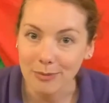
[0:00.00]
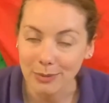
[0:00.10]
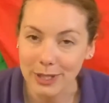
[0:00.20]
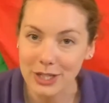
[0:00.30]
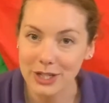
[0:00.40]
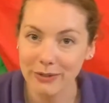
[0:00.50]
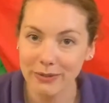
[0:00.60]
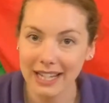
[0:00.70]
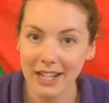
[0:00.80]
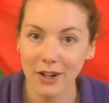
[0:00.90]
put your
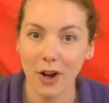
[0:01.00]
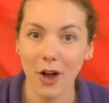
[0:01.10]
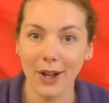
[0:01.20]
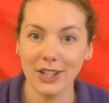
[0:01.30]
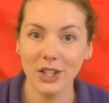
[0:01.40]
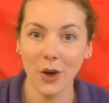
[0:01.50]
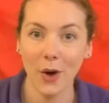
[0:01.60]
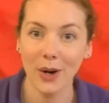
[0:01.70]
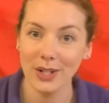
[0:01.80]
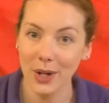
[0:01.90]
finger on
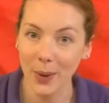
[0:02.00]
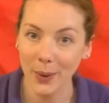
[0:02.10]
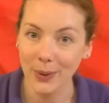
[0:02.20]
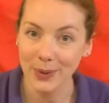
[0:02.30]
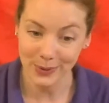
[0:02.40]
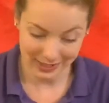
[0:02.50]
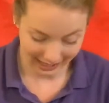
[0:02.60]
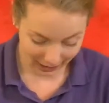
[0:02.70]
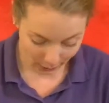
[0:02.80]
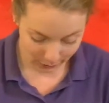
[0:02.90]
your nose.
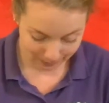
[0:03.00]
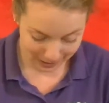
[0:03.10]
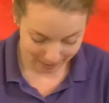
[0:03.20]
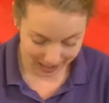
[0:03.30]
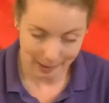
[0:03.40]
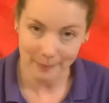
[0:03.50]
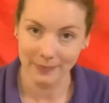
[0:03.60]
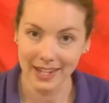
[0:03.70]
And it goes beep beep.